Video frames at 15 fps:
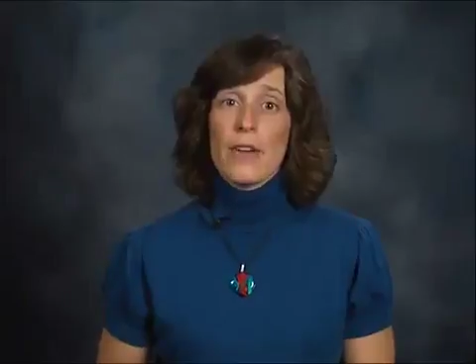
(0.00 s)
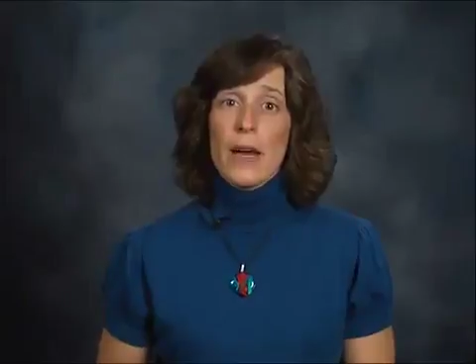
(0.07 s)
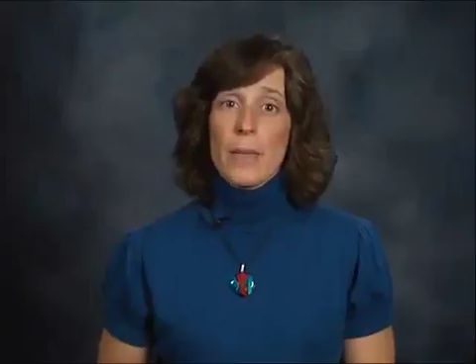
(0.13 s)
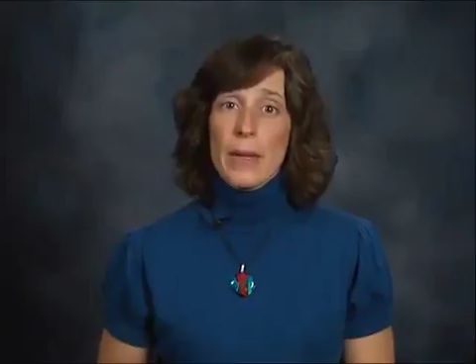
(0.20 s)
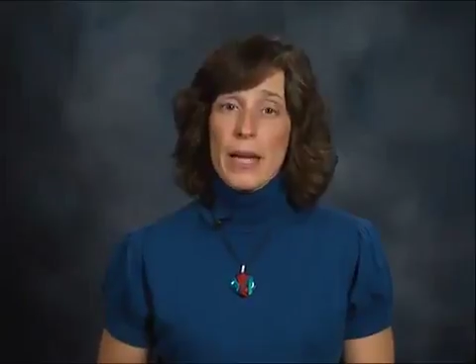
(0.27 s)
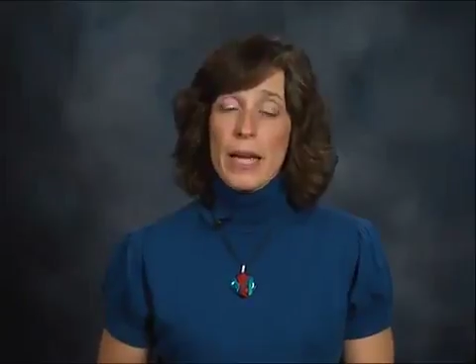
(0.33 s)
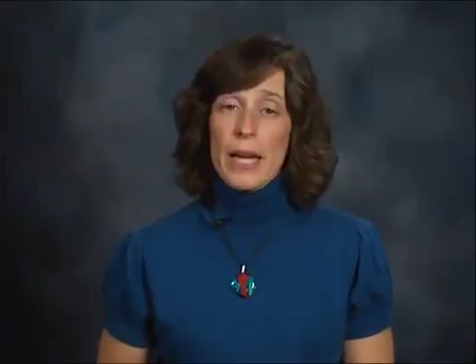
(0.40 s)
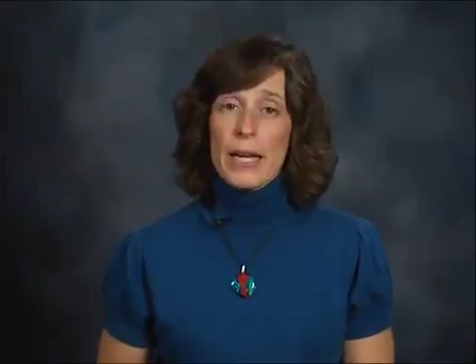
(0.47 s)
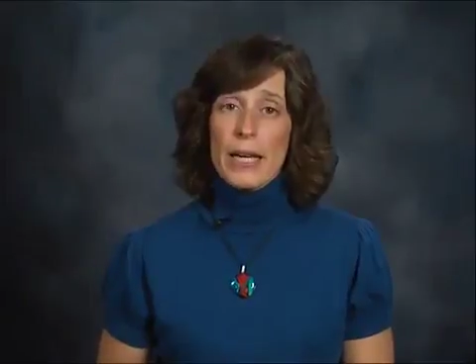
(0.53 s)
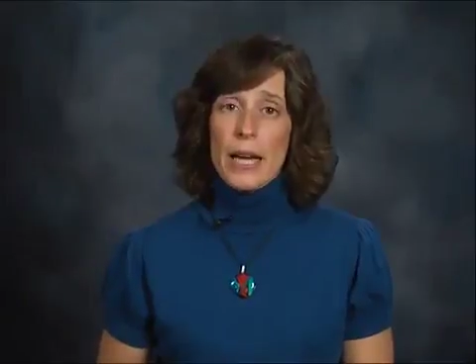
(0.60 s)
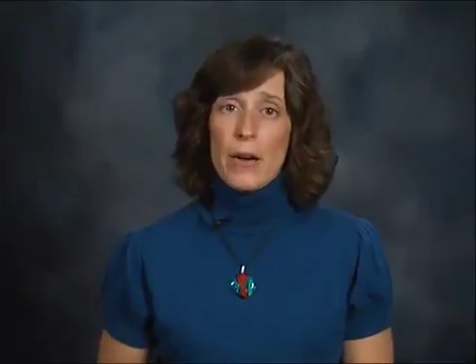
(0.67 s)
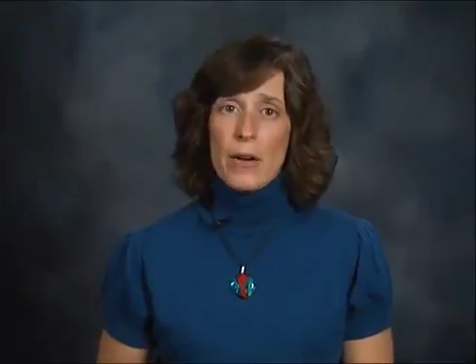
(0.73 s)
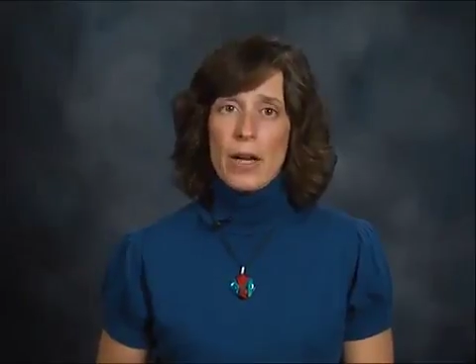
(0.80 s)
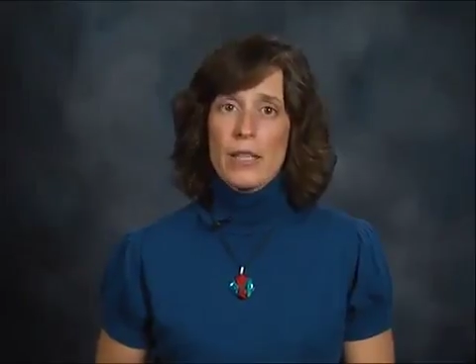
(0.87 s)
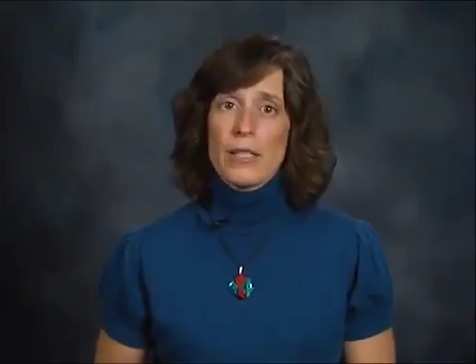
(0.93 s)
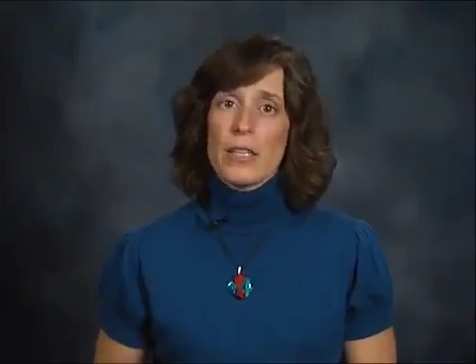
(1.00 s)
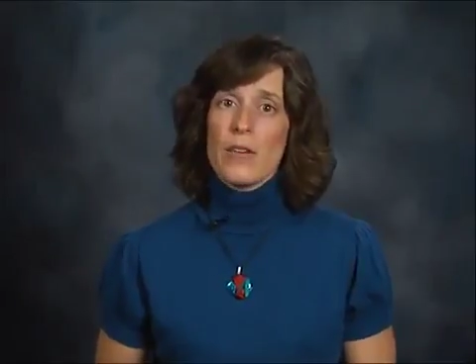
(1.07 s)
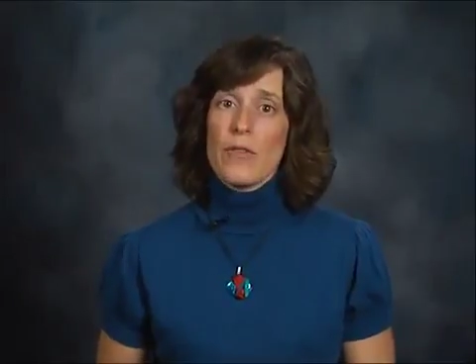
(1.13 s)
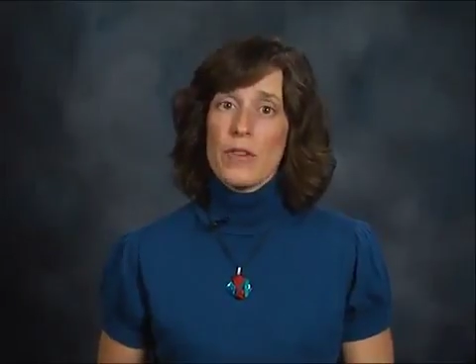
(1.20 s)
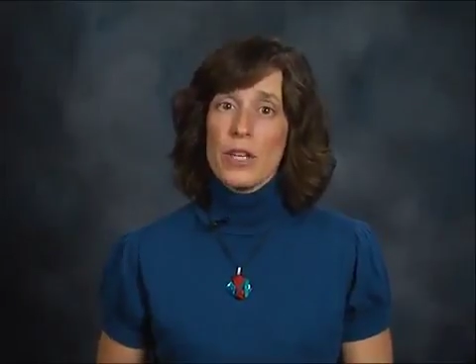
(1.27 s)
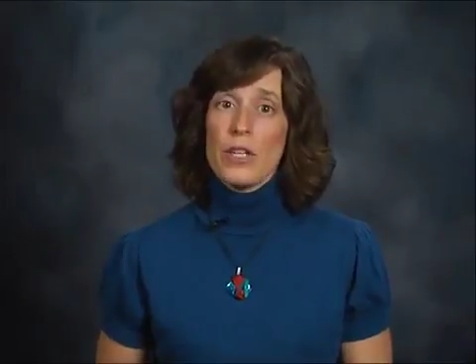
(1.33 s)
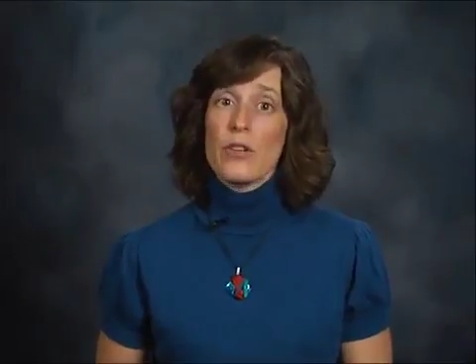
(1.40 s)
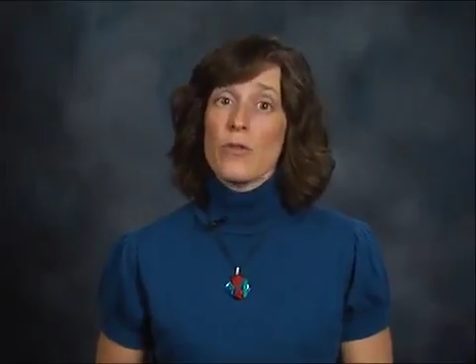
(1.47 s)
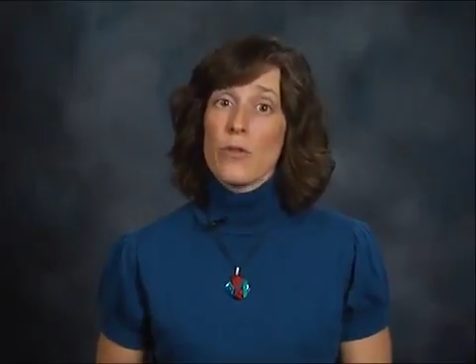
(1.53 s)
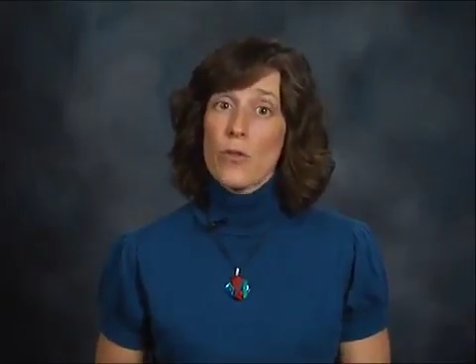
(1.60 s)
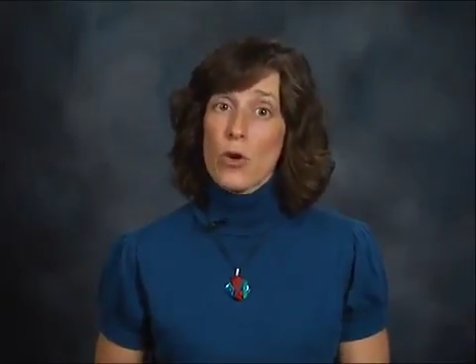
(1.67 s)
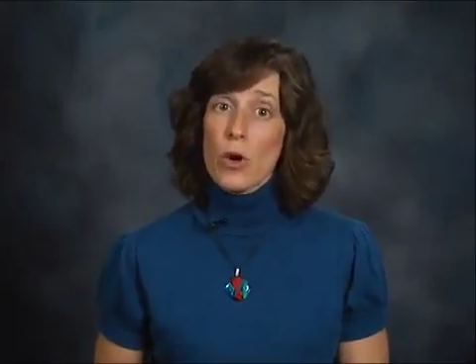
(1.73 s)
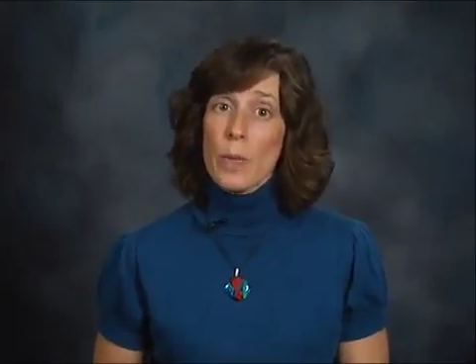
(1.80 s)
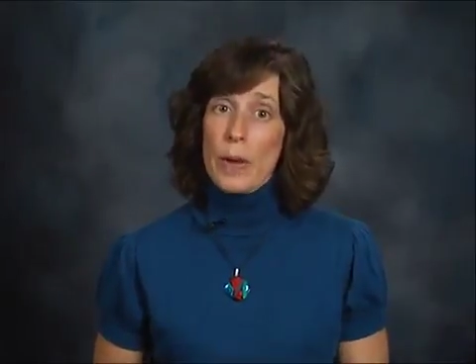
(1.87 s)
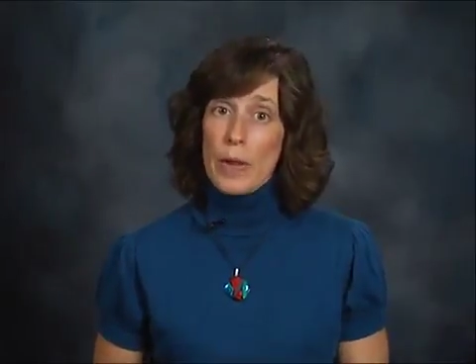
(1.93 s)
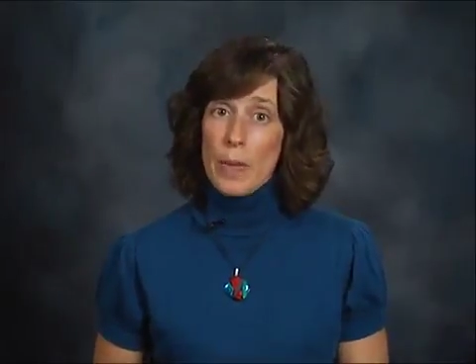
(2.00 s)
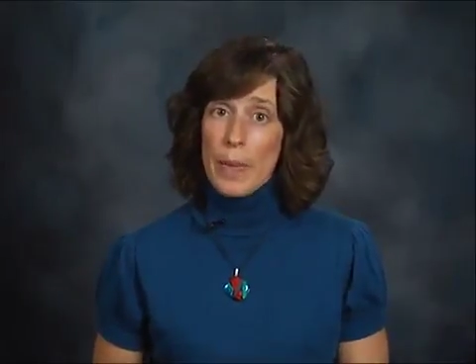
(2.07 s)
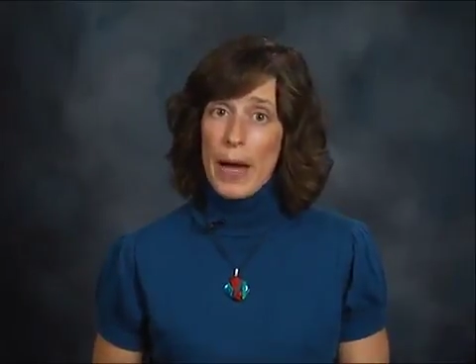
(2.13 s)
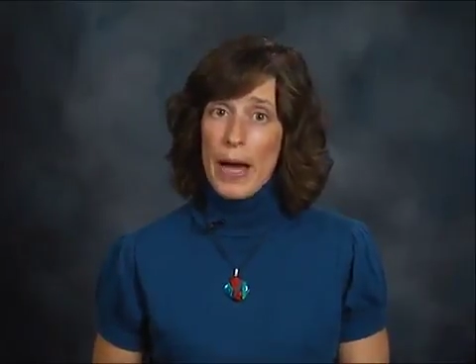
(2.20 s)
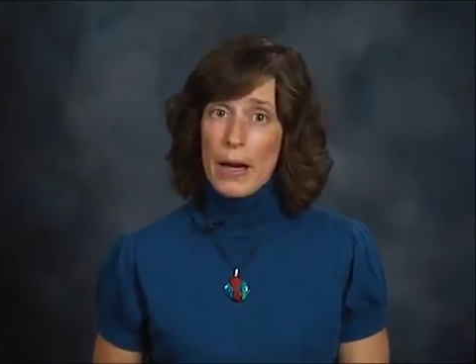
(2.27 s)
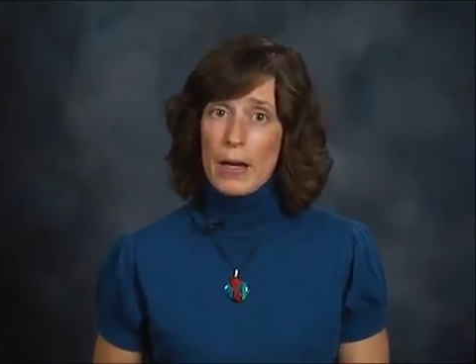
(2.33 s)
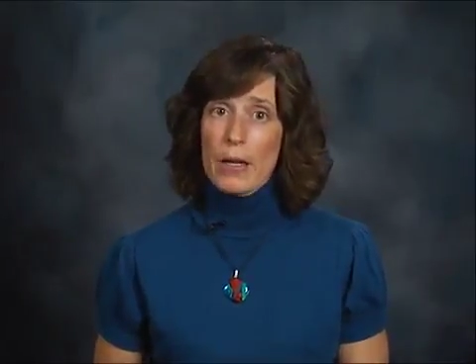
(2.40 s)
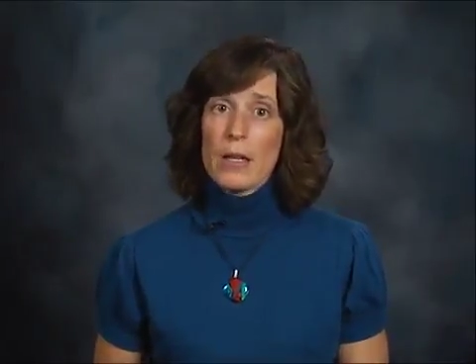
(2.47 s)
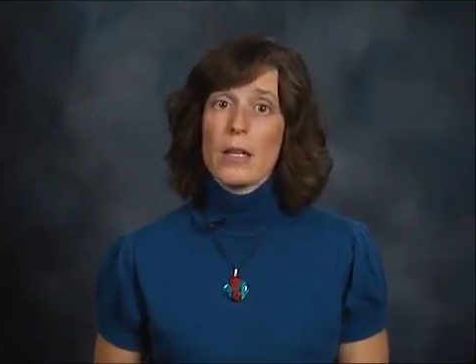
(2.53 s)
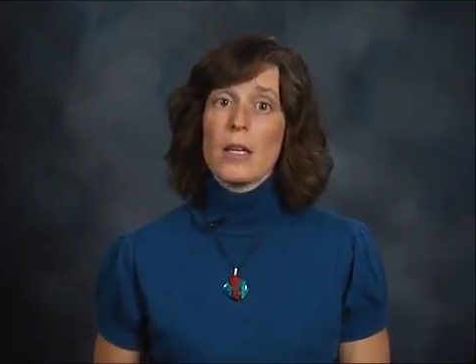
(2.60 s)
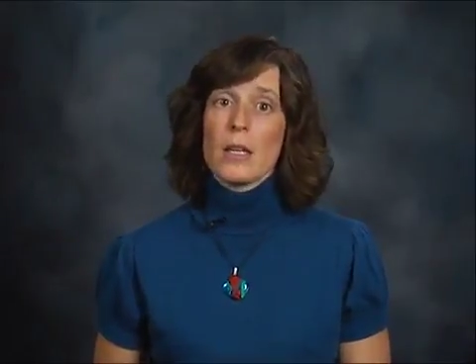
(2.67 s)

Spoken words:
family handout has a convenient form on the back